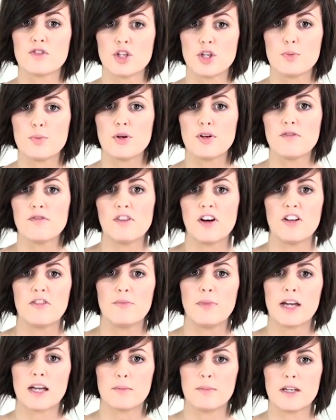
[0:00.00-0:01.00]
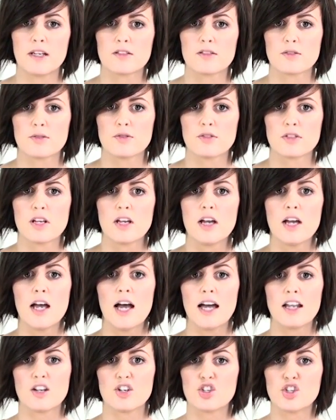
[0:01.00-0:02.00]
2.5 megapixels
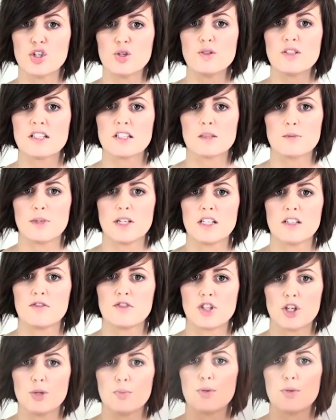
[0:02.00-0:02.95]
and a shooting speed of